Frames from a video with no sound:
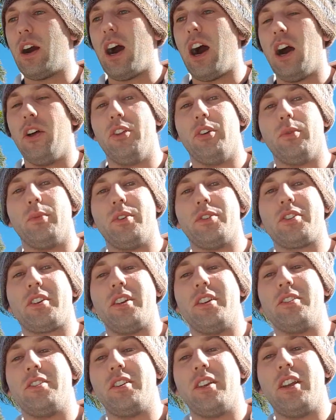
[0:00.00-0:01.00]
other
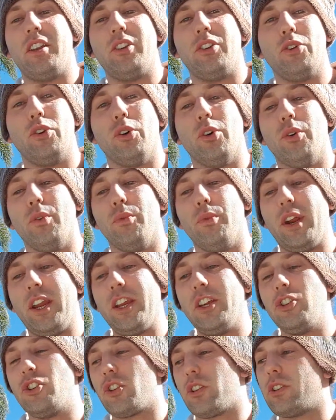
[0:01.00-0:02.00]
whiskies in your
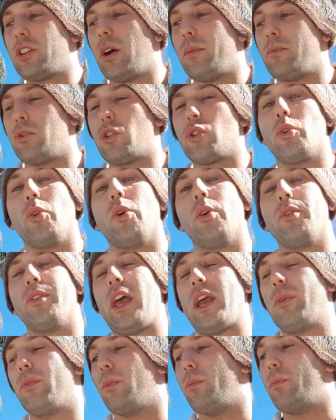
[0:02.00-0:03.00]
range, because I'm sure
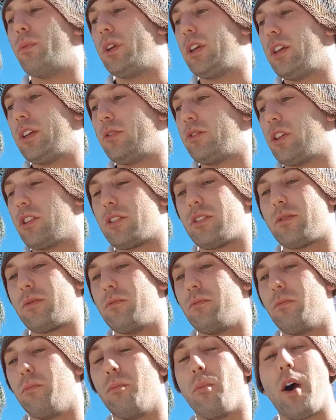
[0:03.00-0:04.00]
they will be just
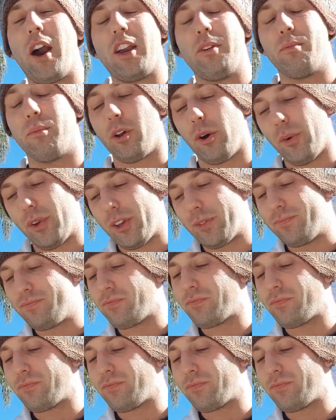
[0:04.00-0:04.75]
mind-blowing.